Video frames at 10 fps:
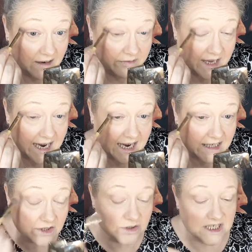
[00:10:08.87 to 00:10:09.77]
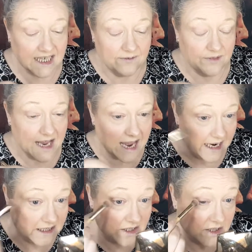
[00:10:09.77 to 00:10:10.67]
on the eyes, just to give the
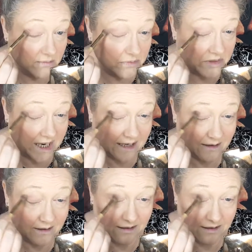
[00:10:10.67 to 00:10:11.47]
eyes something,